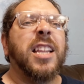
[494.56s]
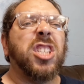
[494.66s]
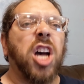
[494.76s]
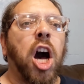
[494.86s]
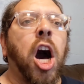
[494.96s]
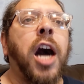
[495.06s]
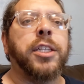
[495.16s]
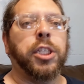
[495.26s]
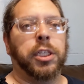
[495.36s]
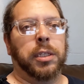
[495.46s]
There's a
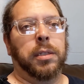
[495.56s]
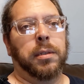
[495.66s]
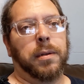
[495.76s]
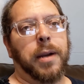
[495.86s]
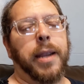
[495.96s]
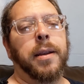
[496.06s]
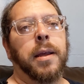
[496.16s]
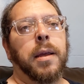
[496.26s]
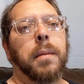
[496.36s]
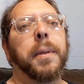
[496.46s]
hush, right?
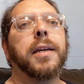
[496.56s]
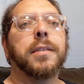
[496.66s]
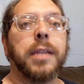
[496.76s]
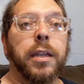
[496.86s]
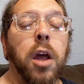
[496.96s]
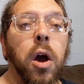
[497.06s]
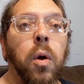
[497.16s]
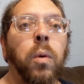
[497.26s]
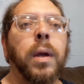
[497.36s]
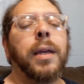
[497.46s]
Because they
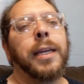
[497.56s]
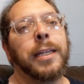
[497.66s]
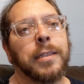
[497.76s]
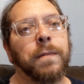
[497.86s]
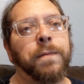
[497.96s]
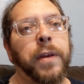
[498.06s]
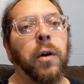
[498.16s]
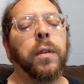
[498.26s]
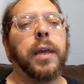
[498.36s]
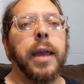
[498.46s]
know he doesn't
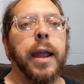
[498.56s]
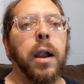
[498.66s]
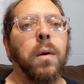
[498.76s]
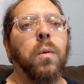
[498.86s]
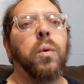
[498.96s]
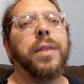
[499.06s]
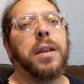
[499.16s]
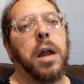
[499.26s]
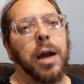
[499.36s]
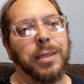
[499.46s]
fill the air
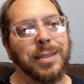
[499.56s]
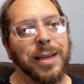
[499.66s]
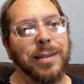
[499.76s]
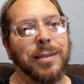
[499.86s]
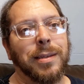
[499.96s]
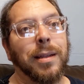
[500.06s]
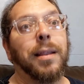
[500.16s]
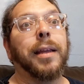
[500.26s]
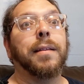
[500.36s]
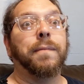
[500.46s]
with nonsense
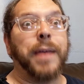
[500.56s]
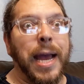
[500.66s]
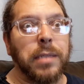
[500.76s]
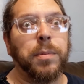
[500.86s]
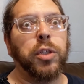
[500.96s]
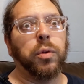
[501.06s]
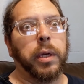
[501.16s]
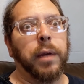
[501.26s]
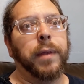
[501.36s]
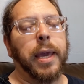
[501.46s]
like the vast
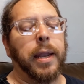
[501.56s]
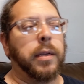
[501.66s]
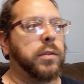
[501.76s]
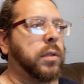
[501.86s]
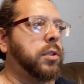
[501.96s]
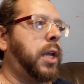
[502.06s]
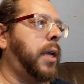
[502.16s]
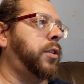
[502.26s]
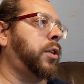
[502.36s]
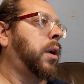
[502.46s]
majority of the candidates on
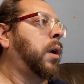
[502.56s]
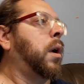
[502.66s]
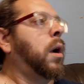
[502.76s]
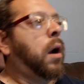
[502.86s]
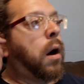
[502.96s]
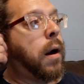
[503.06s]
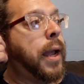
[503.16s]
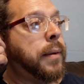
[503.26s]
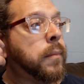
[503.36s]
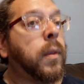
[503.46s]
stage. All
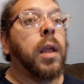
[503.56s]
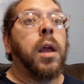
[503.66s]
right.